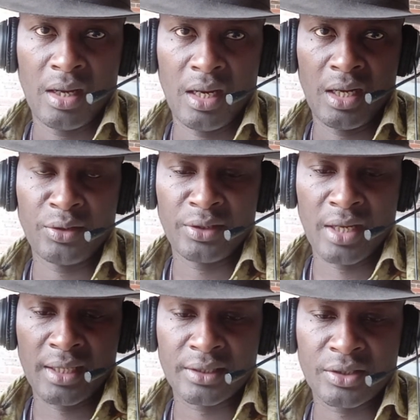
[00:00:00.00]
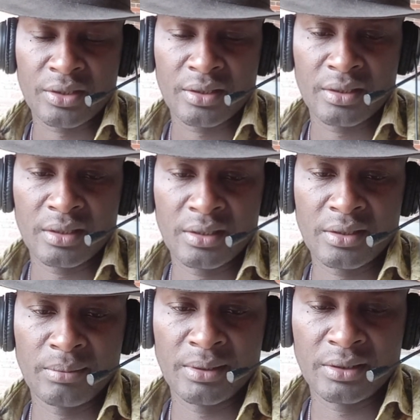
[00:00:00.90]
And the act
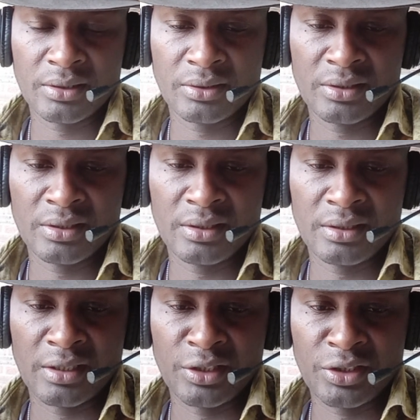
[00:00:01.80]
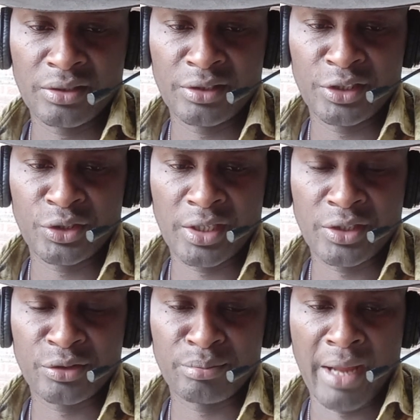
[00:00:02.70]
establishes the Nigerian
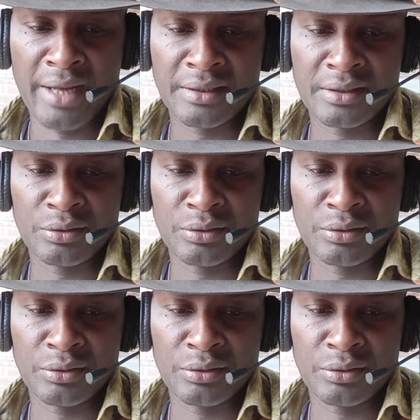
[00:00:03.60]
Education Bank that